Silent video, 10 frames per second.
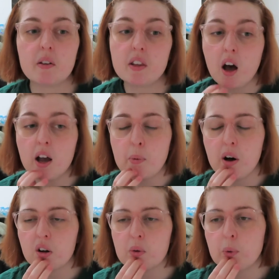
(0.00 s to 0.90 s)
The
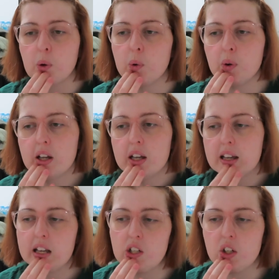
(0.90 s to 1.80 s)
iPark Mall
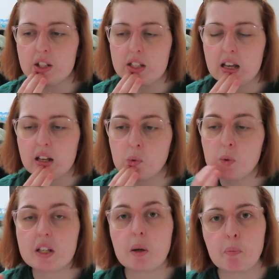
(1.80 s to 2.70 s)
in Yonsan
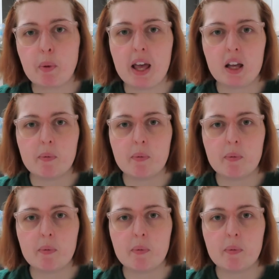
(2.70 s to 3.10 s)
was like big,